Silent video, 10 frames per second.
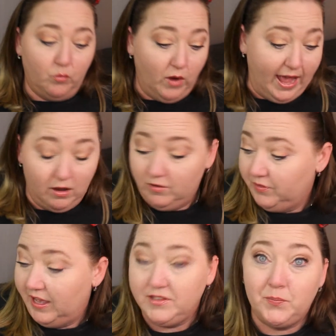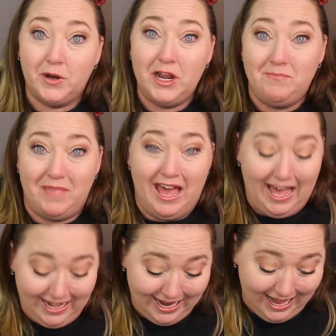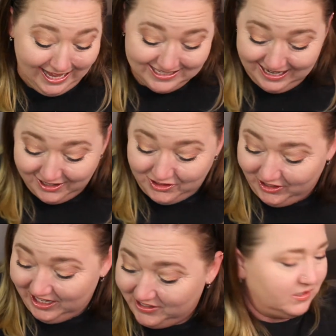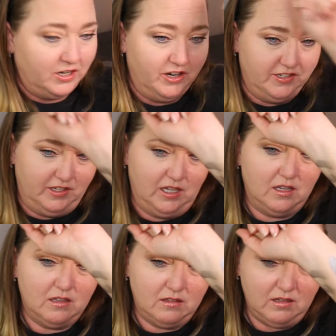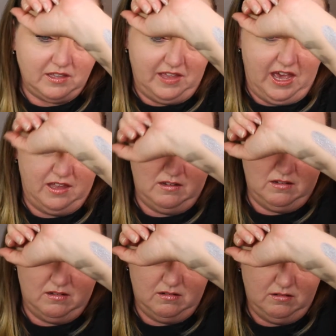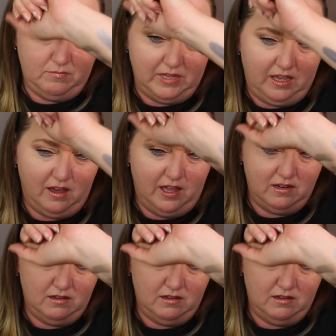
Wow, that's pretty badass, actually. Seriously, look at that. Oh my god.